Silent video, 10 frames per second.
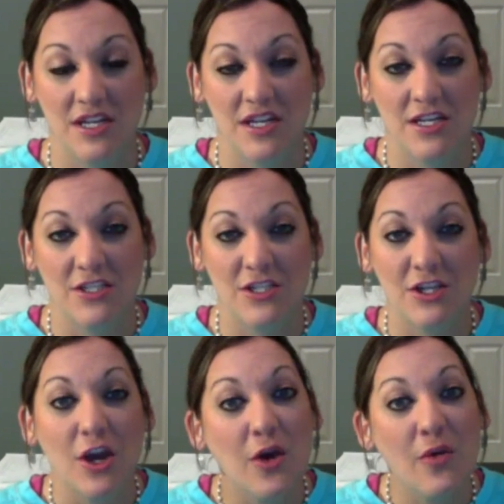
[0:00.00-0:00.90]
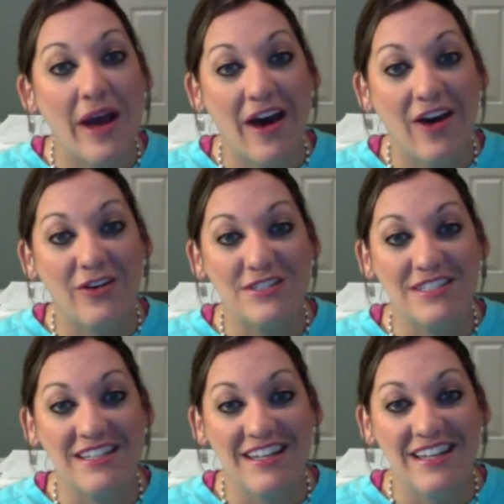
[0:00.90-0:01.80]
to go out
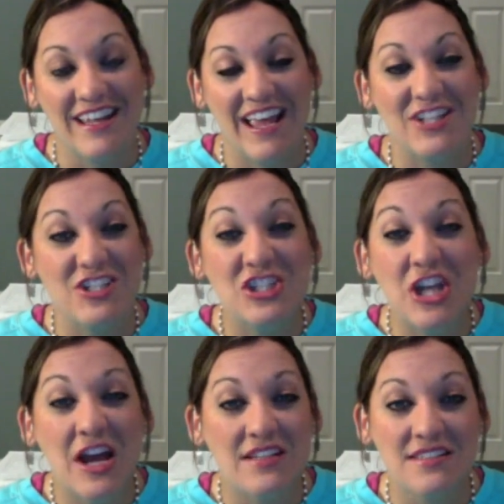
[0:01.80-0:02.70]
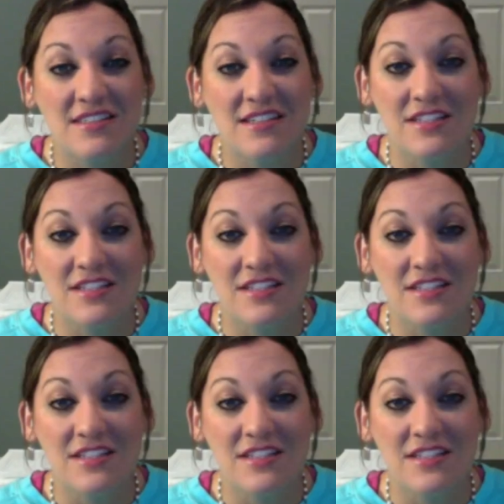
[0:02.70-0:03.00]
and just